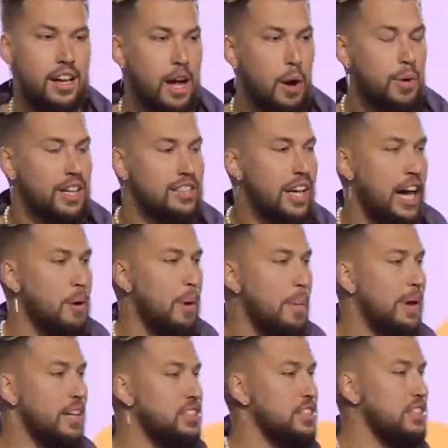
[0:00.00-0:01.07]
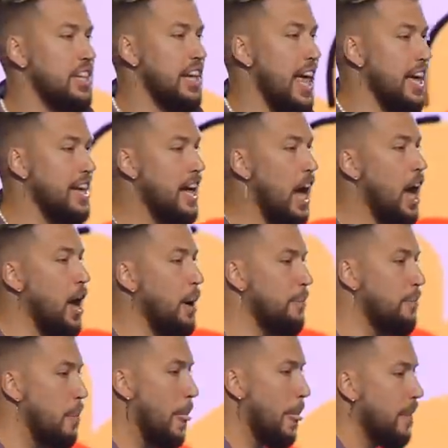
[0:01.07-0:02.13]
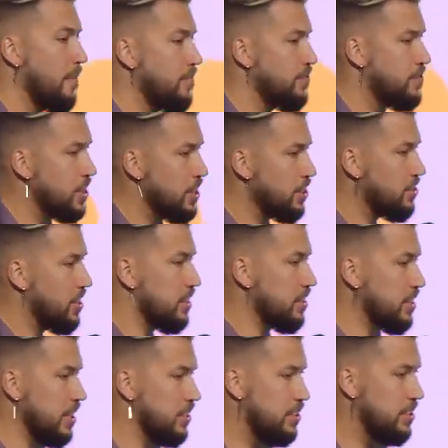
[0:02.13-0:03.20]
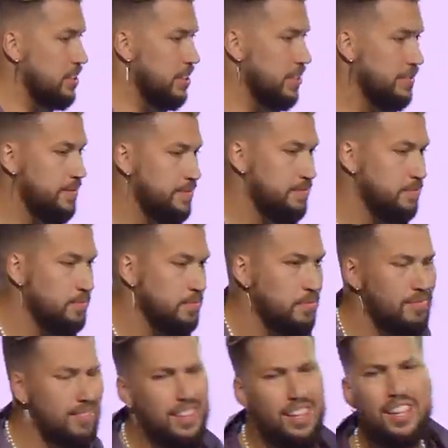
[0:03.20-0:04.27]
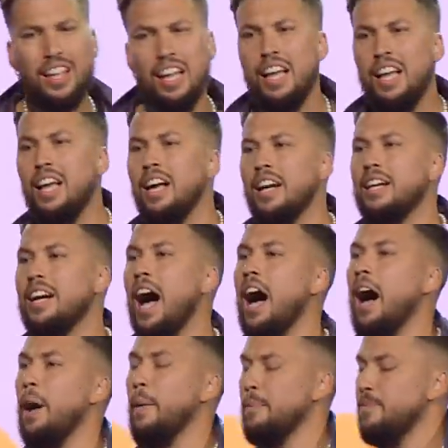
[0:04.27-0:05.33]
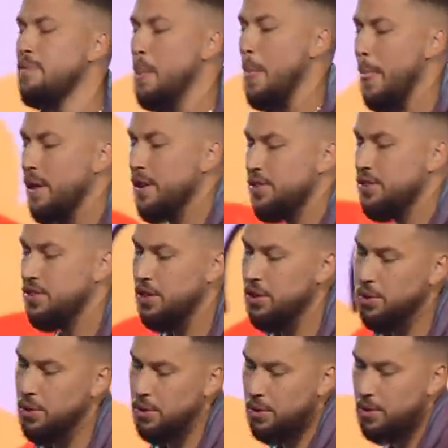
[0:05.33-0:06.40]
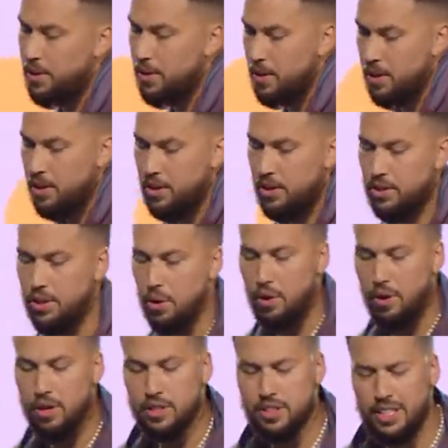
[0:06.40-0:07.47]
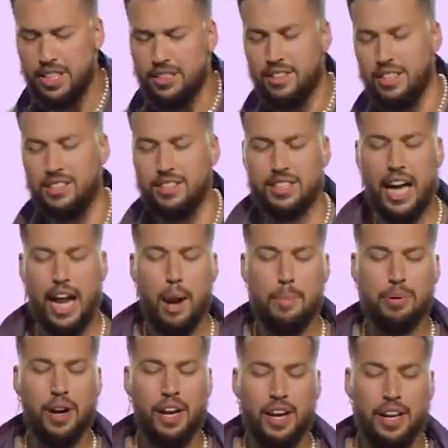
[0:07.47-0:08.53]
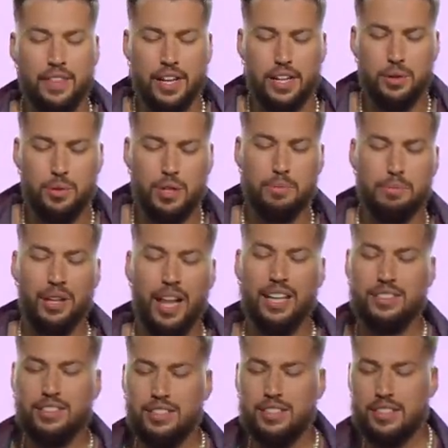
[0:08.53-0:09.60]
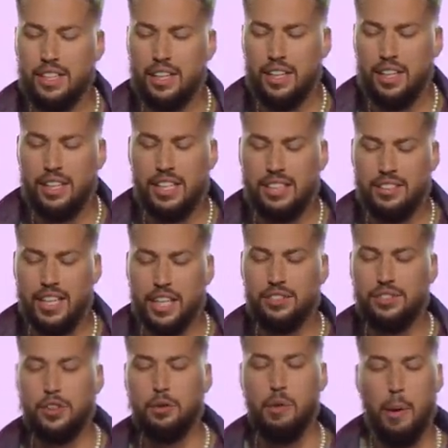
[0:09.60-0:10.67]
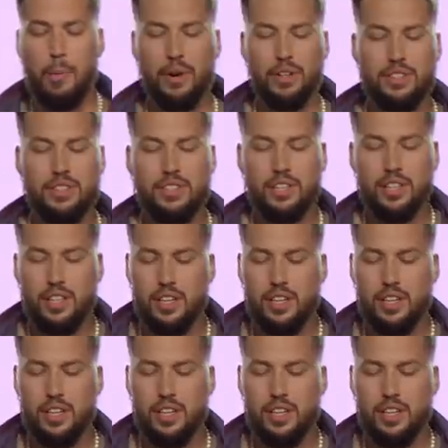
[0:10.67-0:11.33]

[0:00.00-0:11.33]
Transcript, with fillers: I want to title my message today, Come to Your Senses. Come to your senses. God, I pray that you would bless these next few moments.